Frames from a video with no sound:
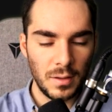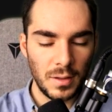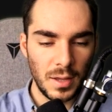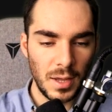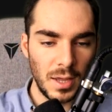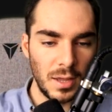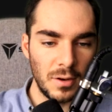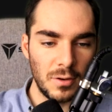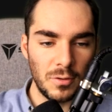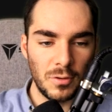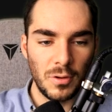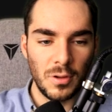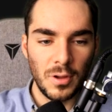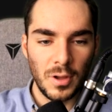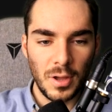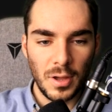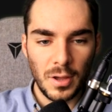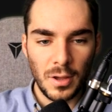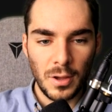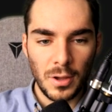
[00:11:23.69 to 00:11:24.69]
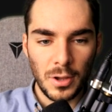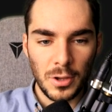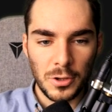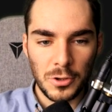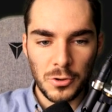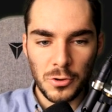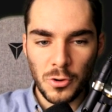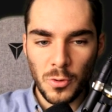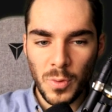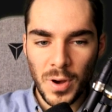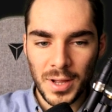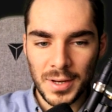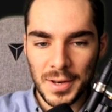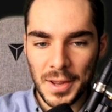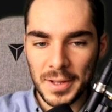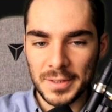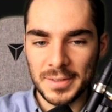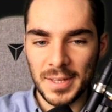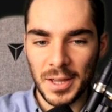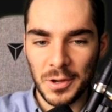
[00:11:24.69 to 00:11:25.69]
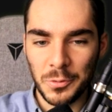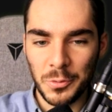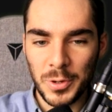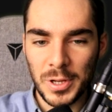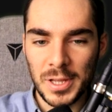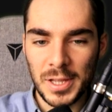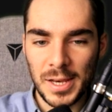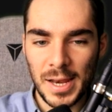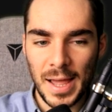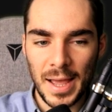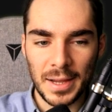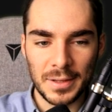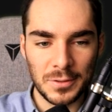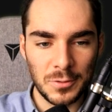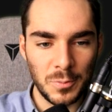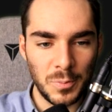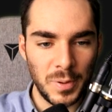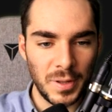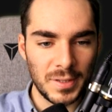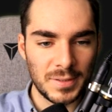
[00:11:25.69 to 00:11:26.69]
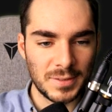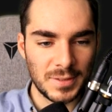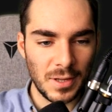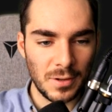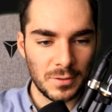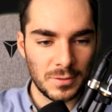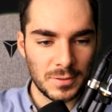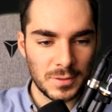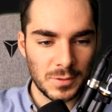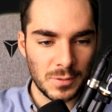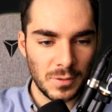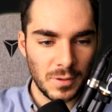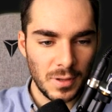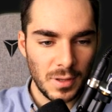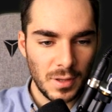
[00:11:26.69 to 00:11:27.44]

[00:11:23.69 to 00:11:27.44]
And you know what, as I really like to play sounds